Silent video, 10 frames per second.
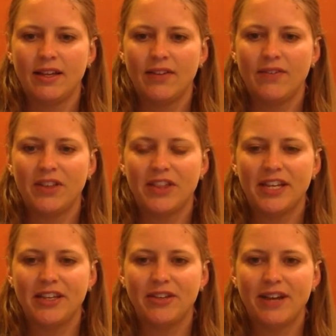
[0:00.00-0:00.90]
Well,
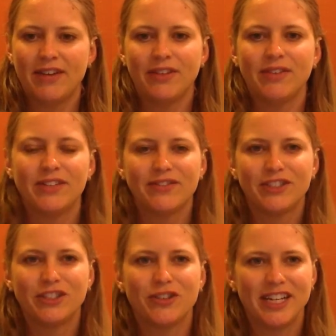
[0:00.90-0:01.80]
thank you everyone for
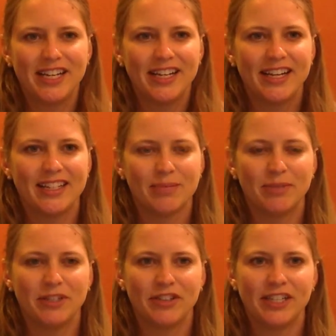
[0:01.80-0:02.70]
joining. It's
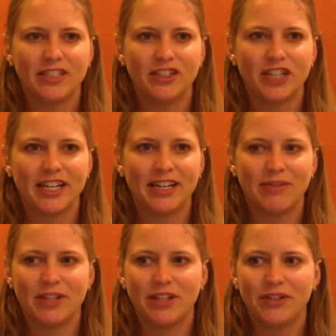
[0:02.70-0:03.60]
been great to check in
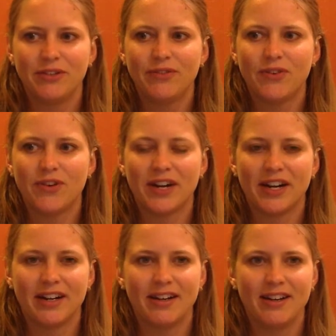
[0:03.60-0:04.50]
with you
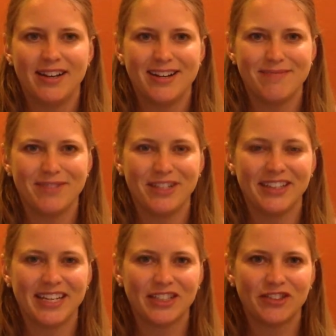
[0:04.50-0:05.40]
for the
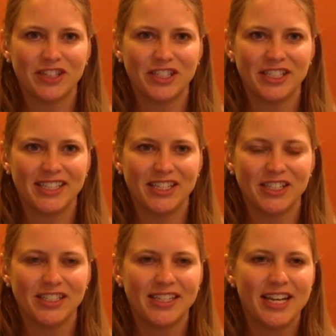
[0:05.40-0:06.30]
next stretching
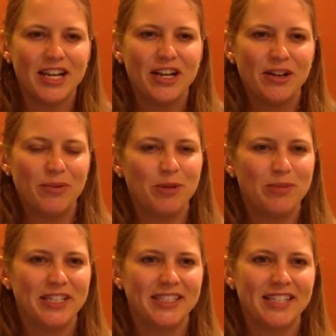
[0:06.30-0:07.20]
session. We'll
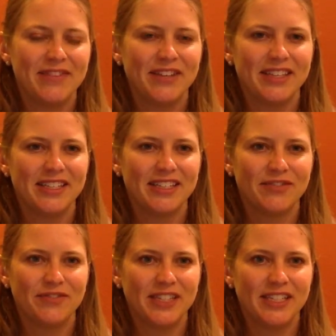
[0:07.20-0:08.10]
be saving these
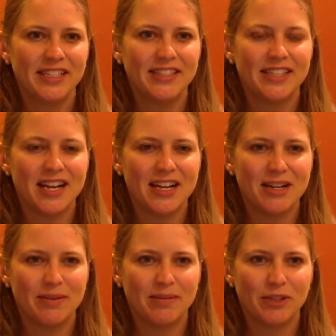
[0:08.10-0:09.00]
feeds
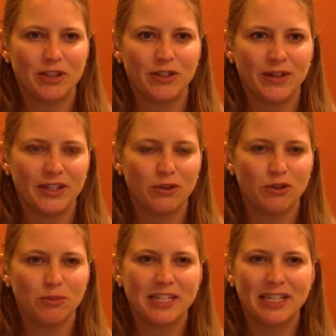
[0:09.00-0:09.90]
to our
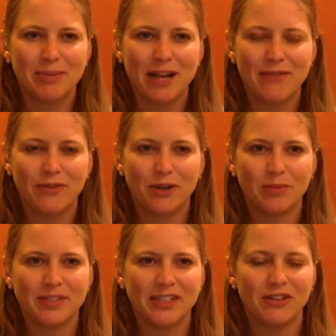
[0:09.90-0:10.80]
social media
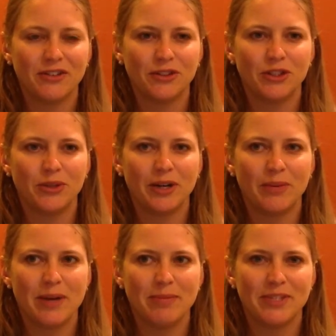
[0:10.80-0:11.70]
platforms and also to our
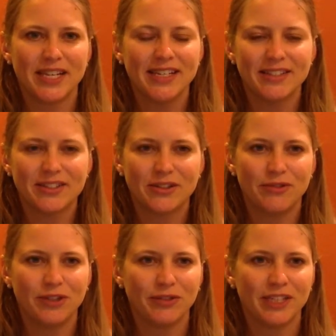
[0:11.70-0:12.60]
website, so
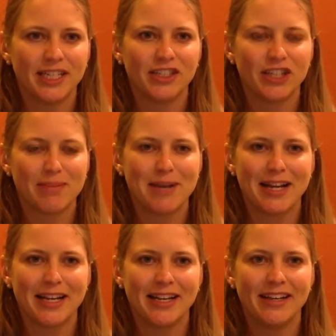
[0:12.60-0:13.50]
feel free to check
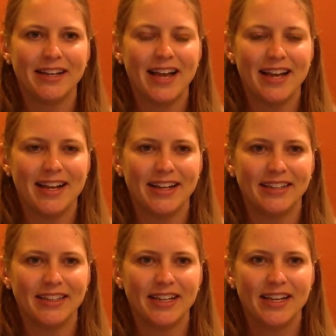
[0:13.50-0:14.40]
back in and